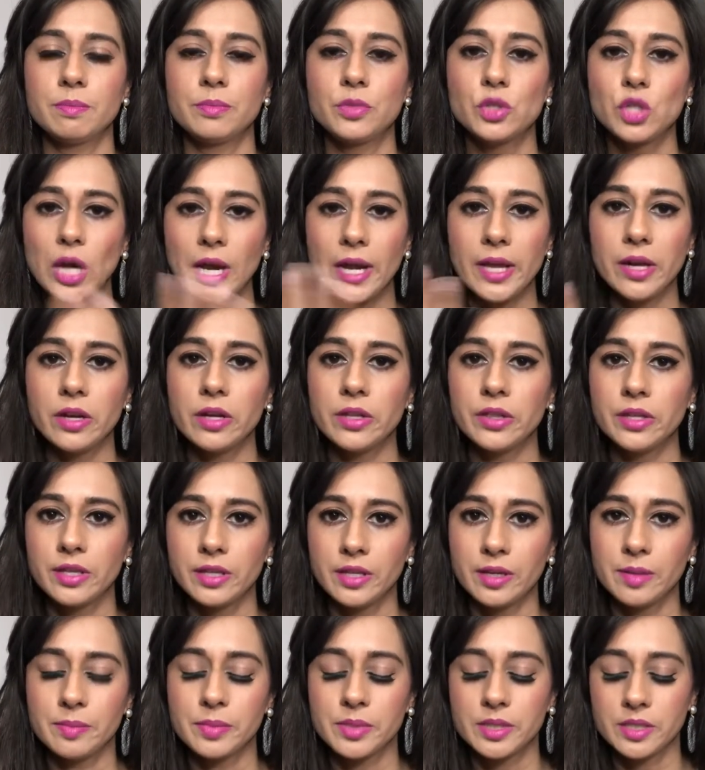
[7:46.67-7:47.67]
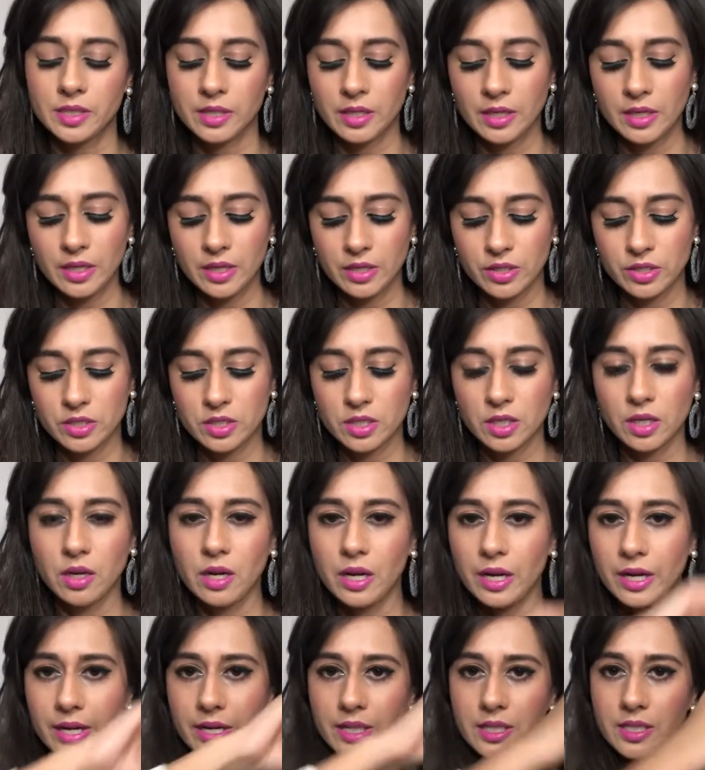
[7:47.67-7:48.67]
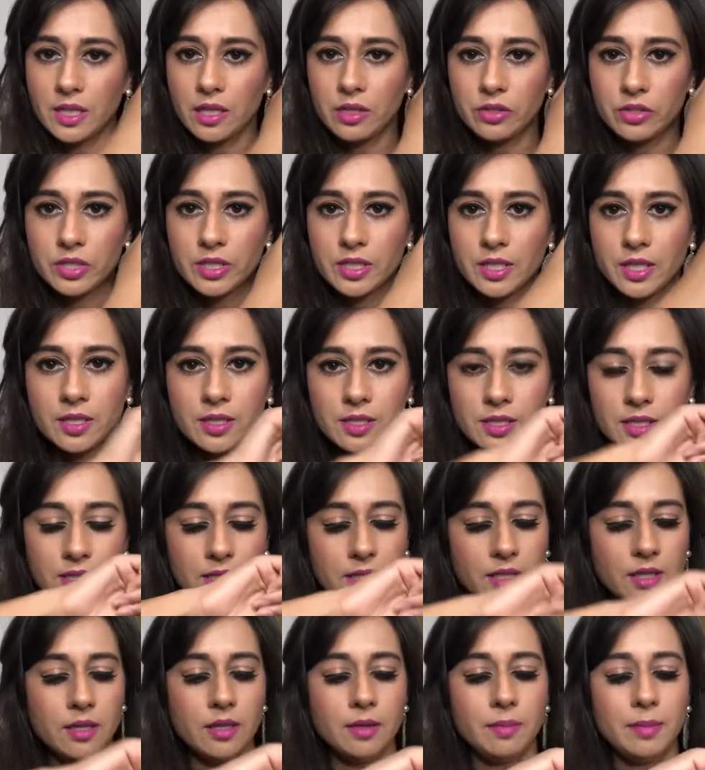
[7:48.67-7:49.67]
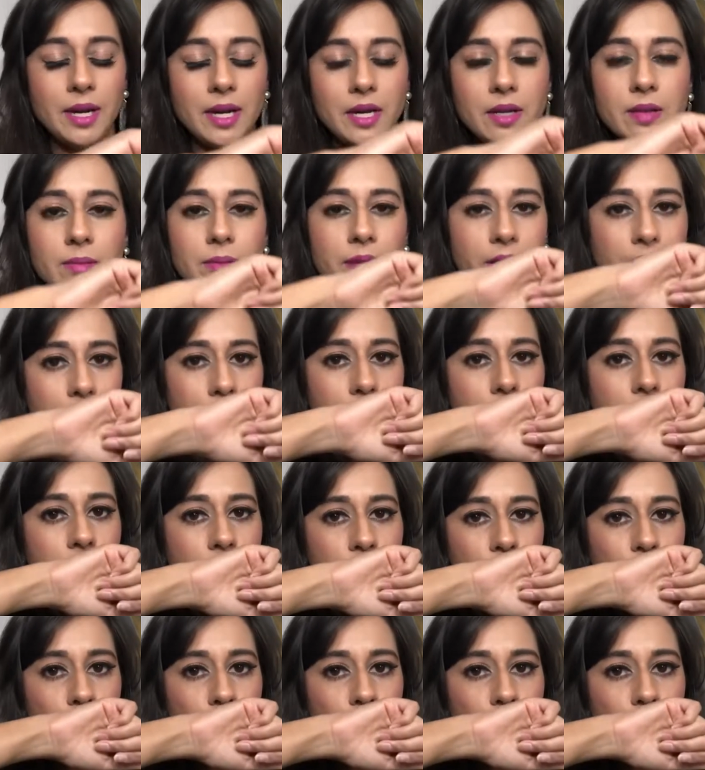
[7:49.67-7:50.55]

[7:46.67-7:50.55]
dried on the lips. So I guess I'll just kiss the back of my hand.